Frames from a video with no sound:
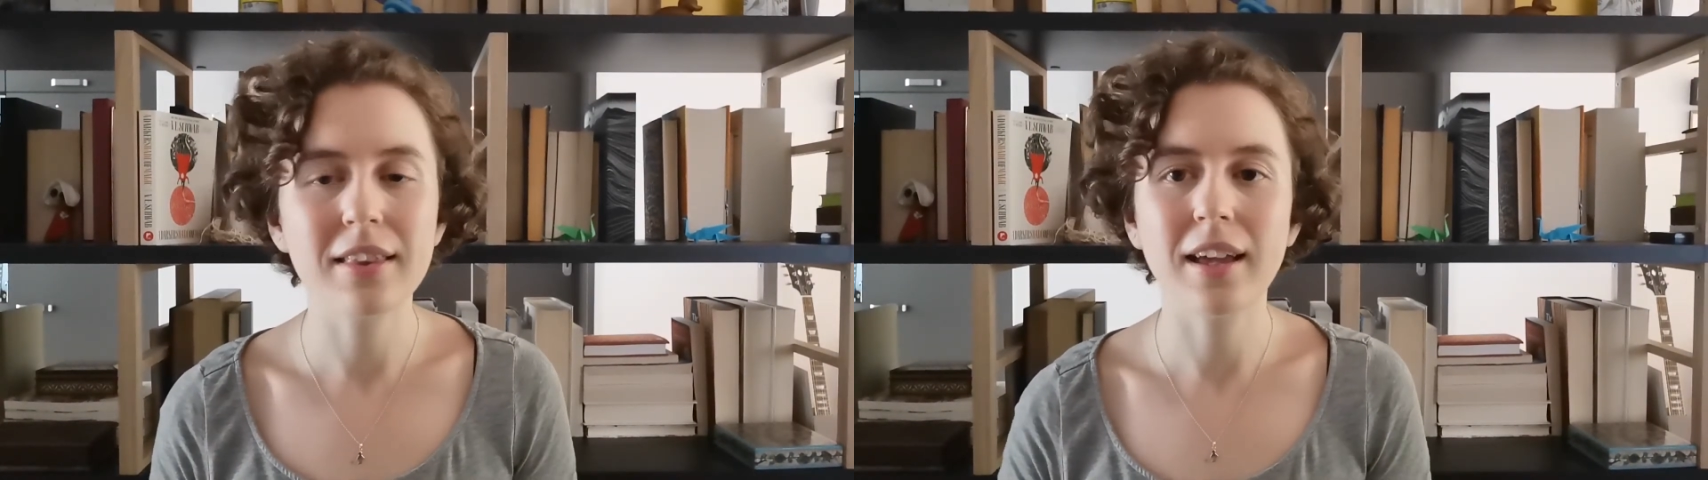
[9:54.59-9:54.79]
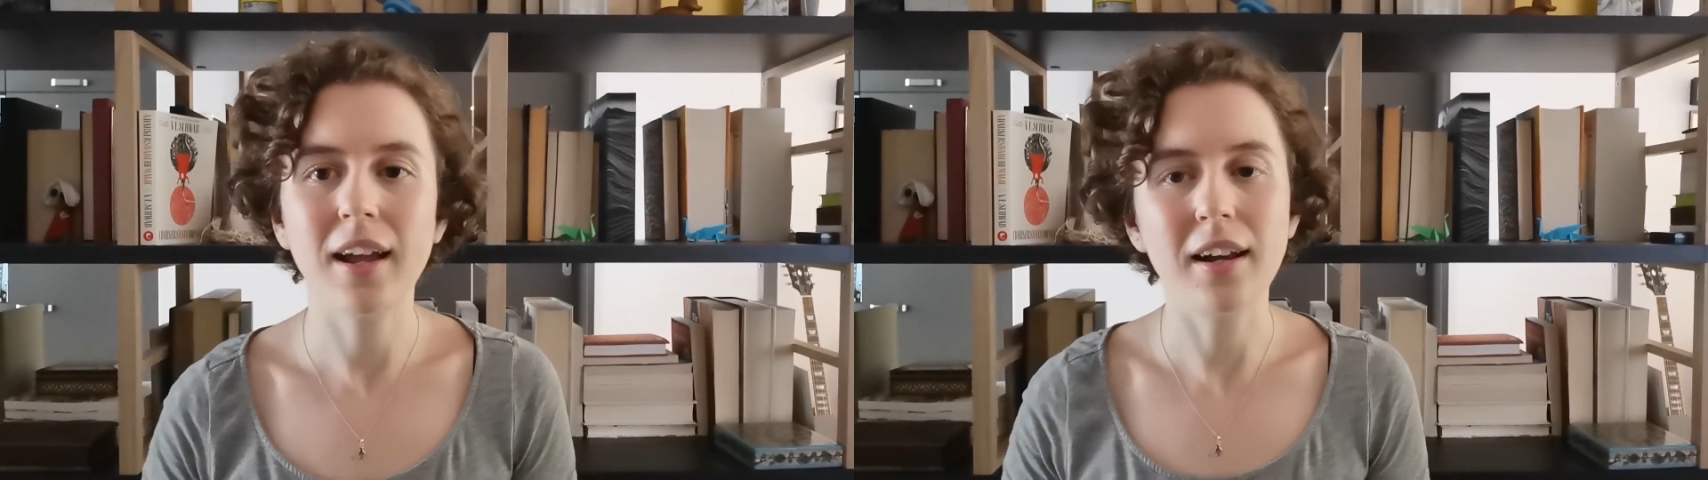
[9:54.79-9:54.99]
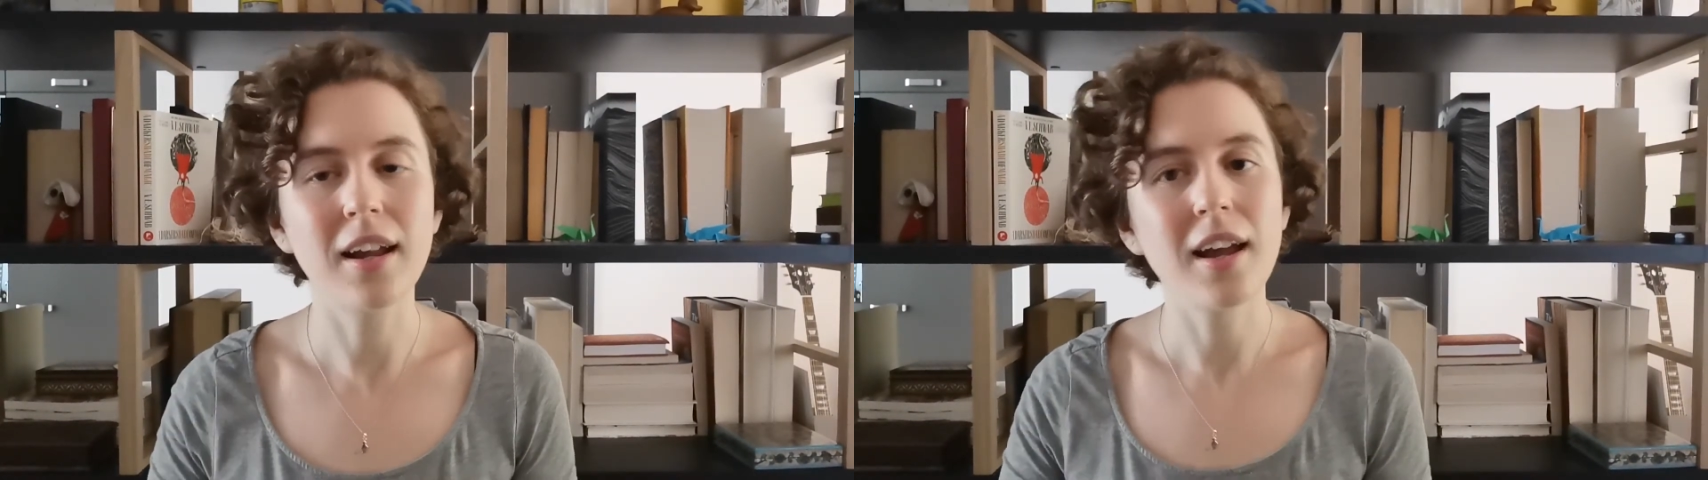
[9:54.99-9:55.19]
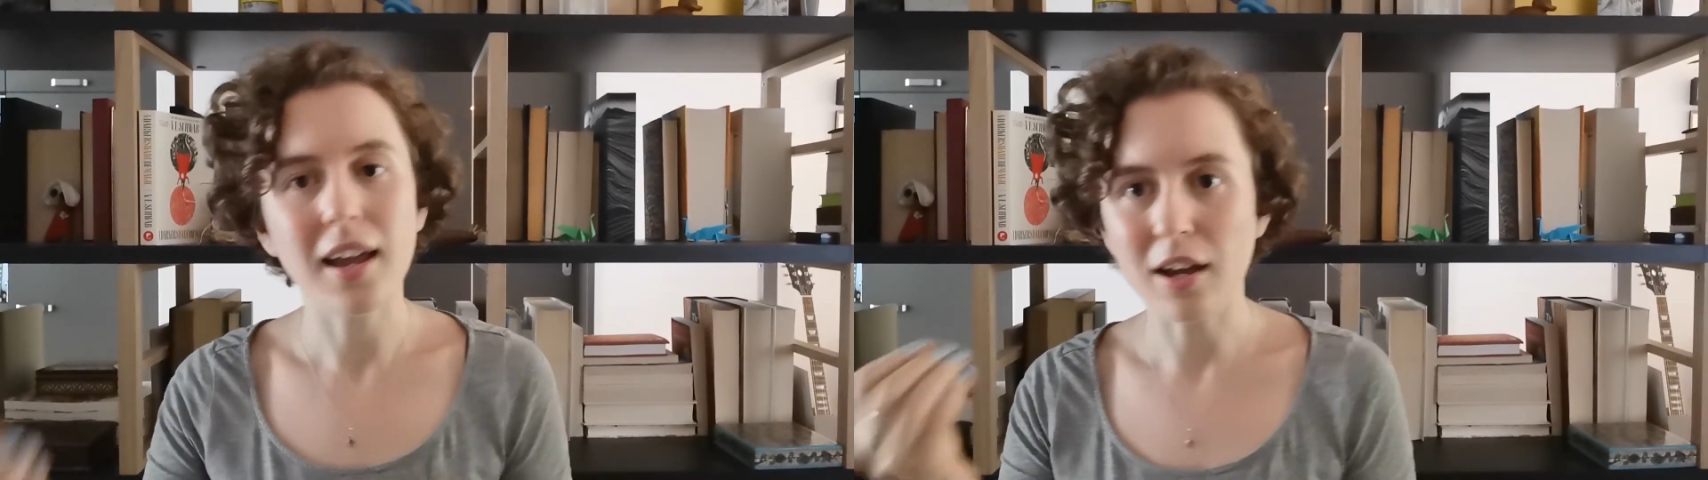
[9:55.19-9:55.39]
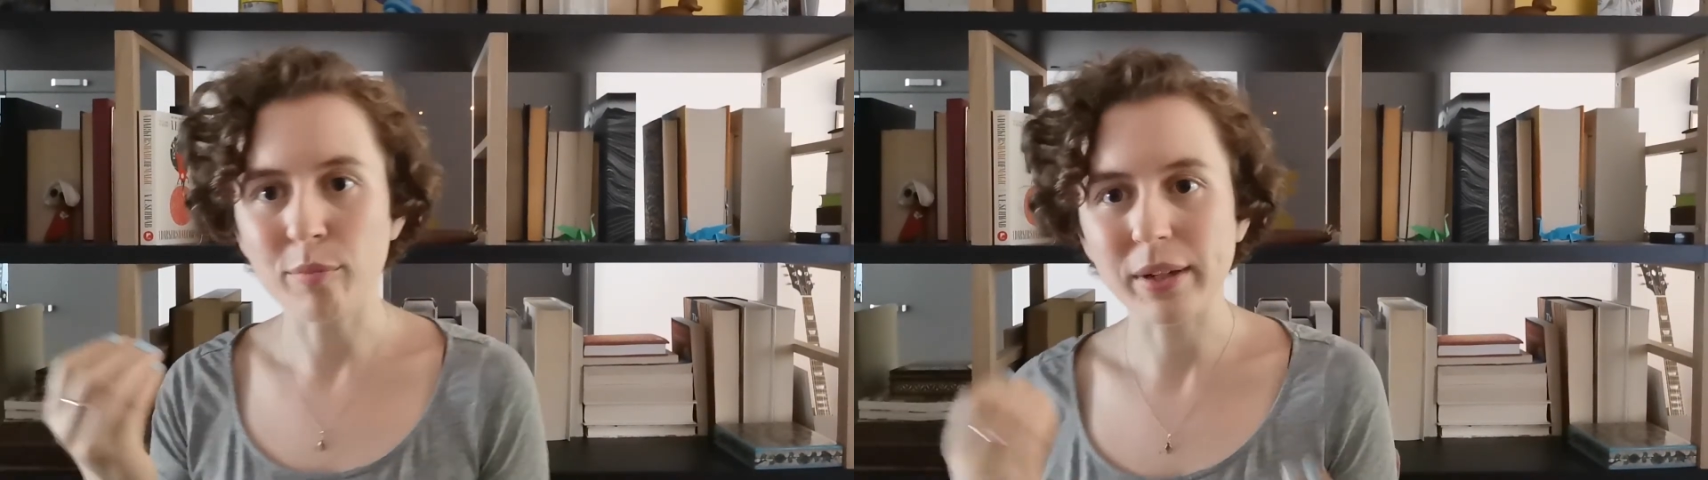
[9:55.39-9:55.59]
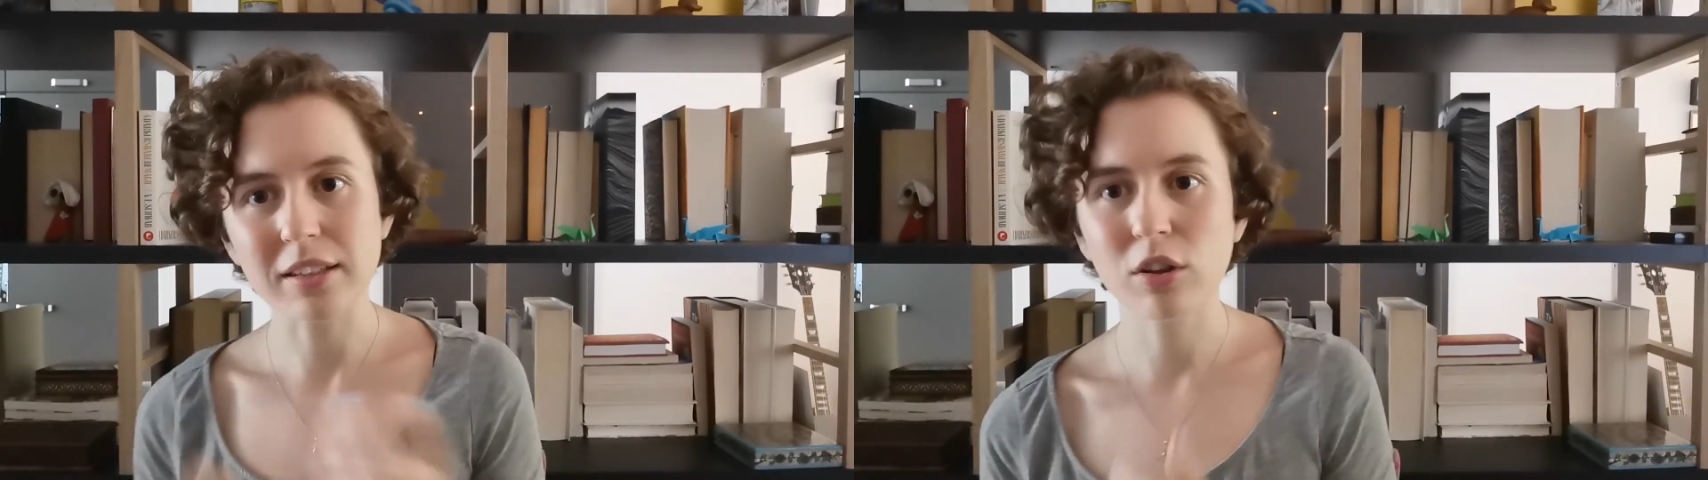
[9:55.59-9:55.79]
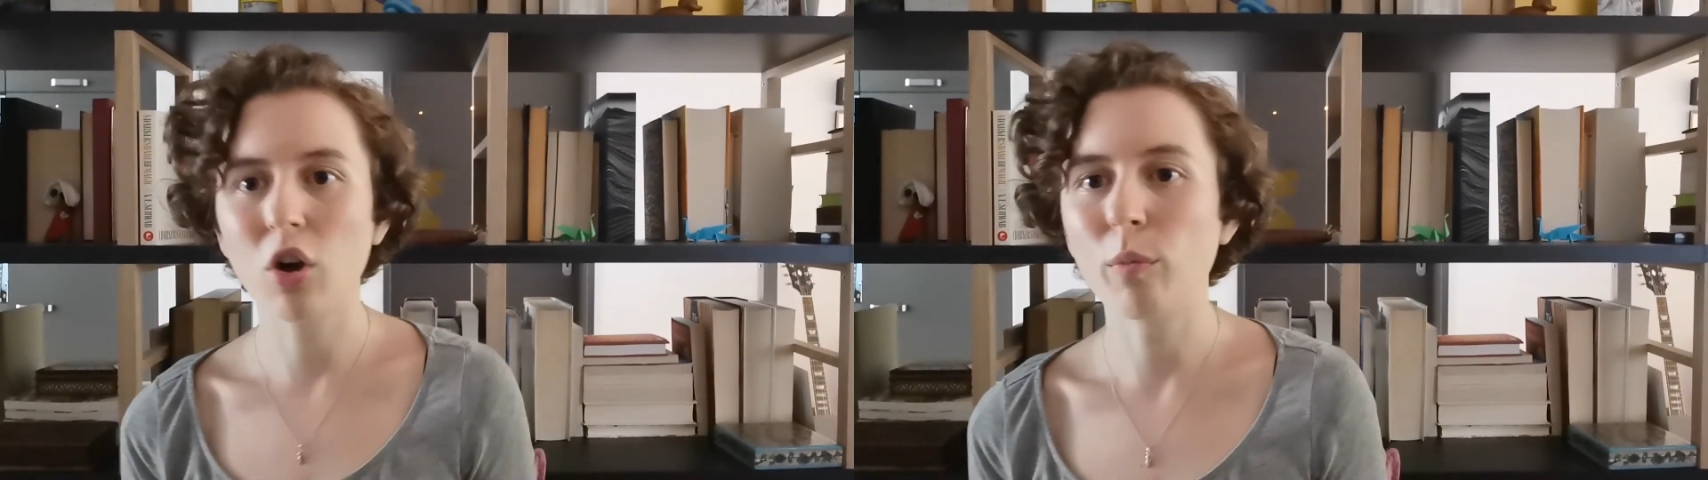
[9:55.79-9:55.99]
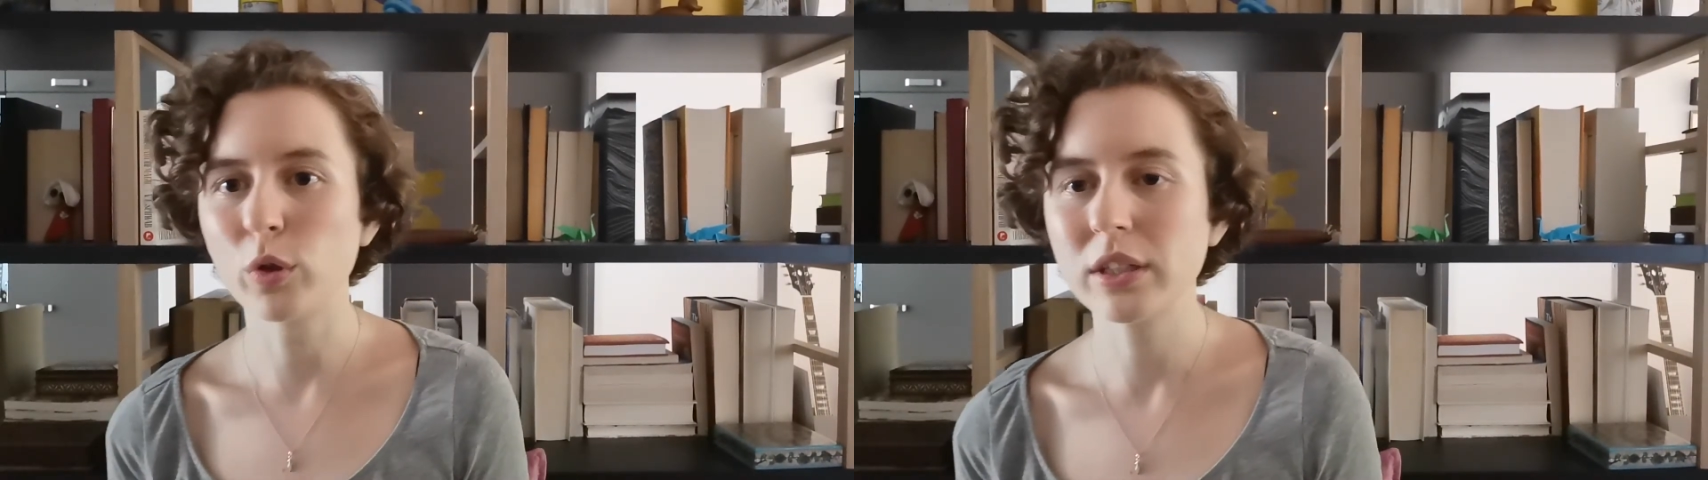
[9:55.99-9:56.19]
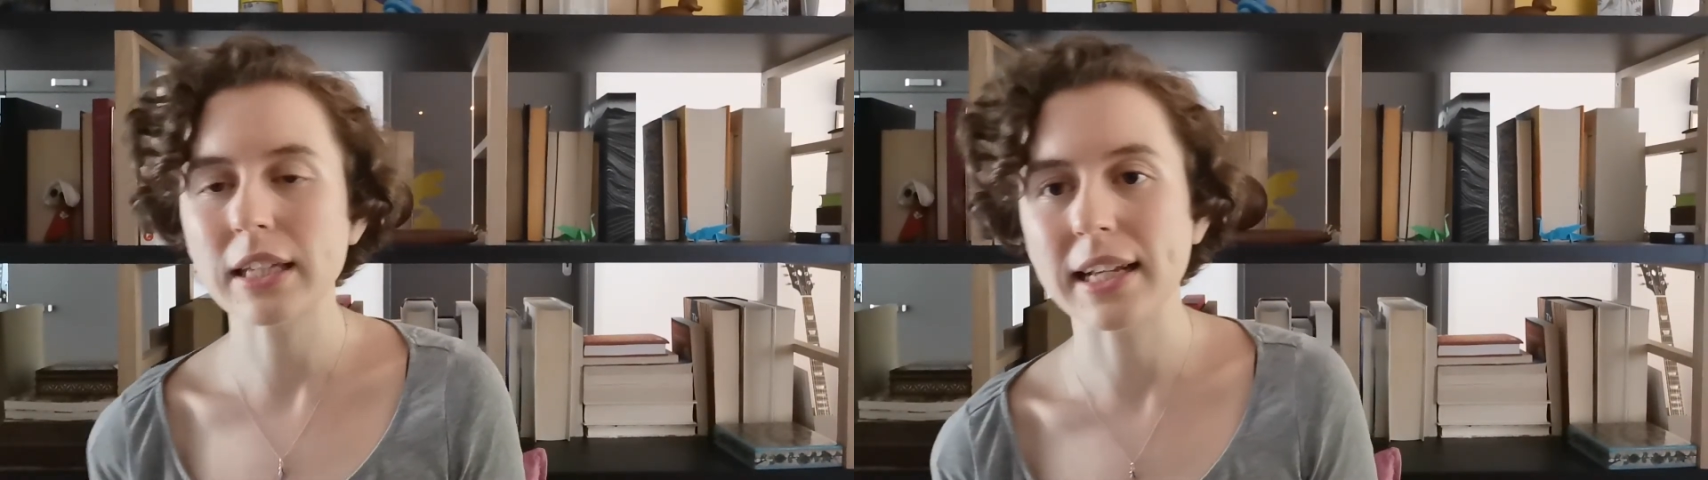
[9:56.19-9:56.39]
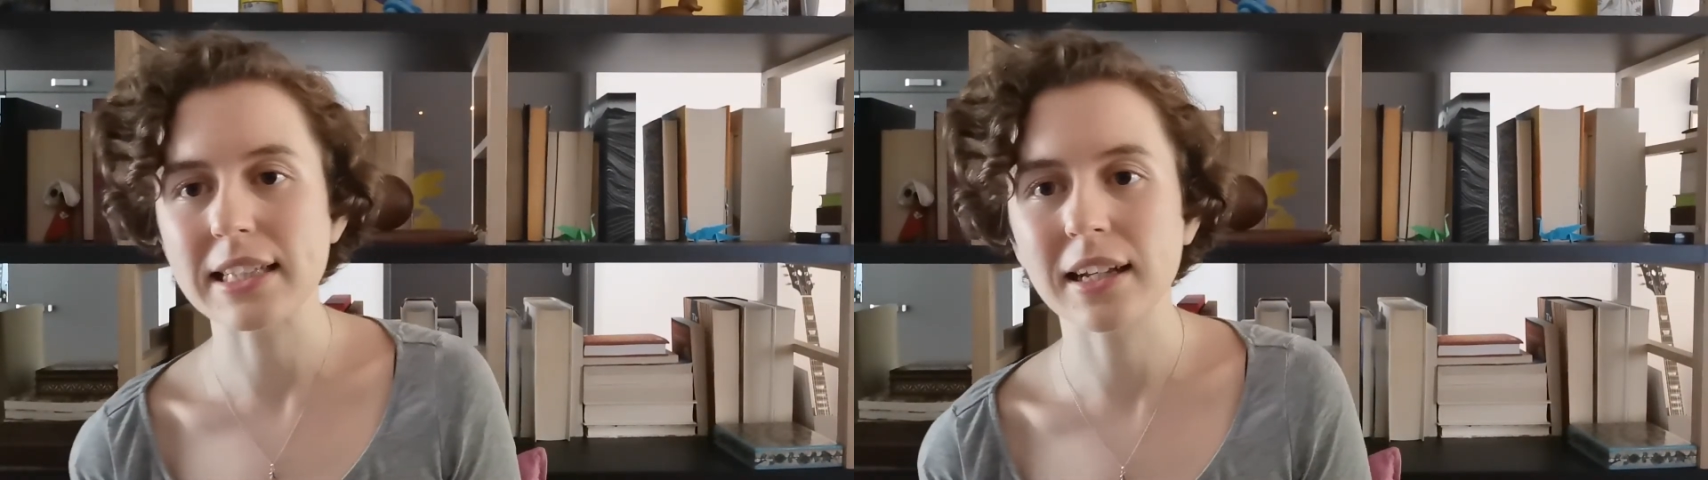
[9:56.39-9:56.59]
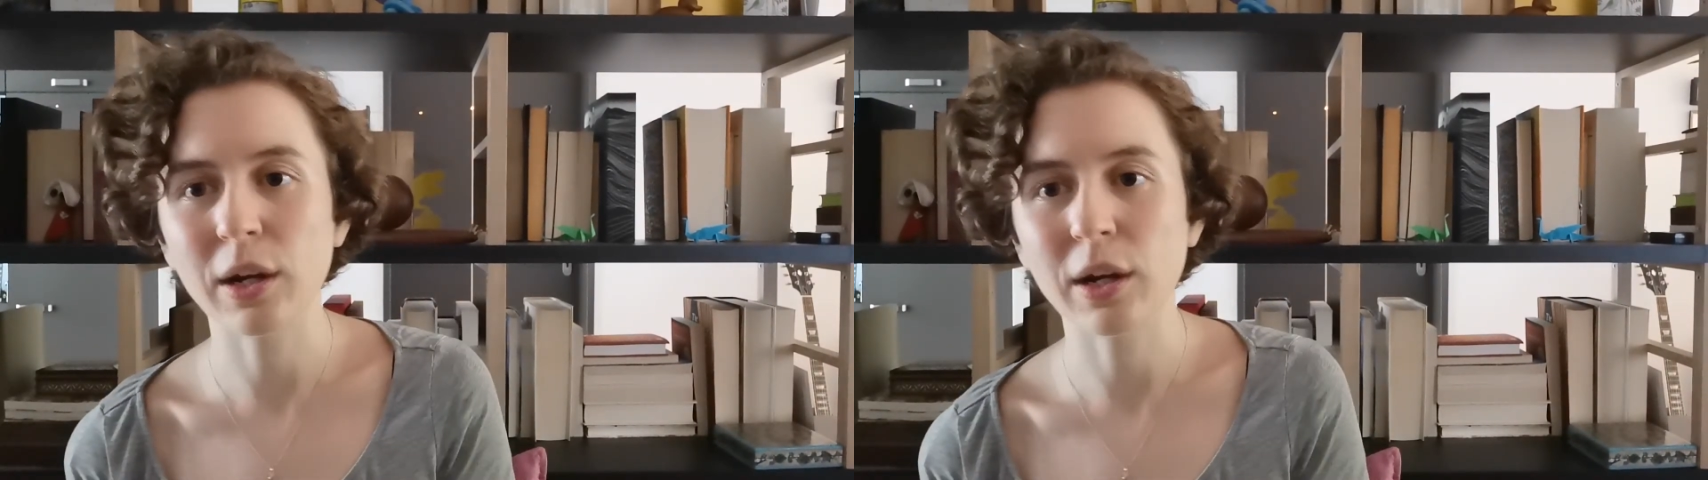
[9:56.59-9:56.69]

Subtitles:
then it makes a lot more sense,